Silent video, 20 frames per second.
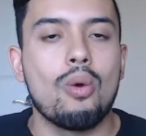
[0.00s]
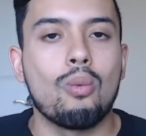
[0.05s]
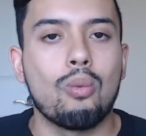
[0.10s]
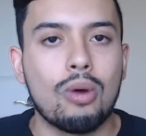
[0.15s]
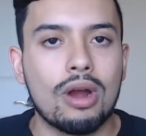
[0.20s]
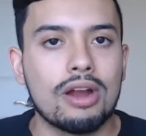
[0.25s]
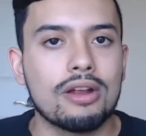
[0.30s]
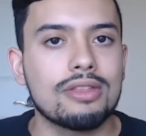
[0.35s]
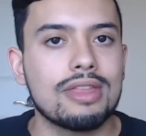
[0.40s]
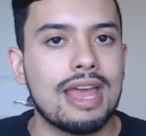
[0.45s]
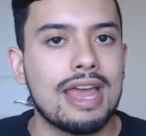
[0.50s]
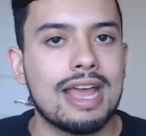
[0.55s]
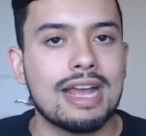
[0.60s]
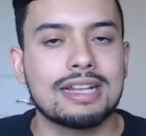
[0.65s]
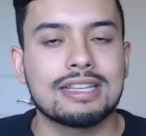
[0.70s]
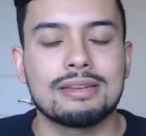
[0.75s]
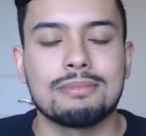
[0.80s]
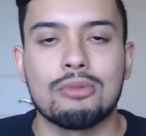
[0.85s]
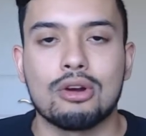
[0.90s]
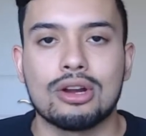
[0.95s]
Where the
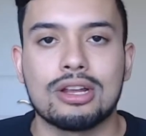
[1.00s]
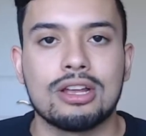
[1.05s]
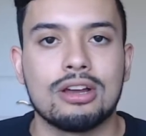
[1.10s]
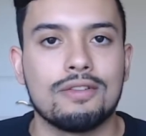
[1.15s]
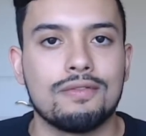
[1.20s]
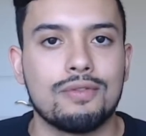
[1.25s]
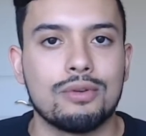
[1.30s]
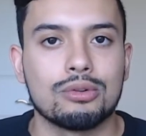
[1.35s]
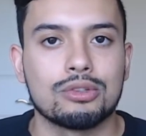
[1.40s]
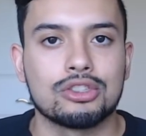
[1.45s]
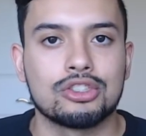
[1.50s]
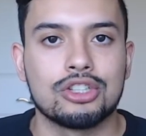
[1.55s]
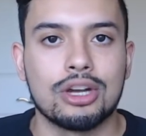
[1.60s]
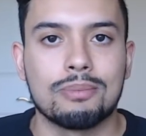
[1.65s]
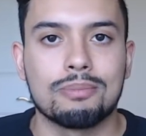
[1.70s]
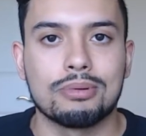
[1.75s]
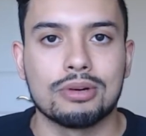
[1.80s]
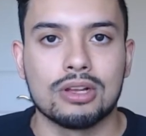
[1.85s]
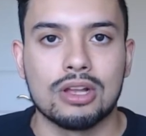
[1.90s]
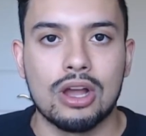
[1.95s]
heck did Markelle Fultz
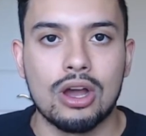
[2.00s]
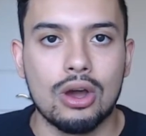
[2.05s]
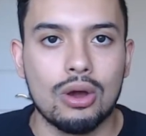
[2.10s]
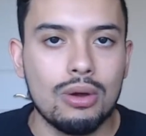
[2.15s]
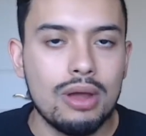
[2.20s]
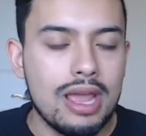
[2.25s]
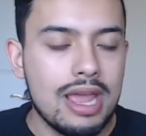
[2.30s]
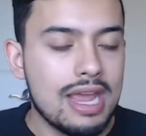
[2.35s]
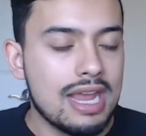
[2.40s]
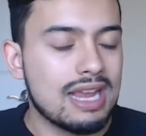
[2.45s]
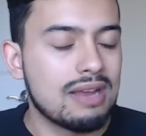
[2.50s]
jumper go?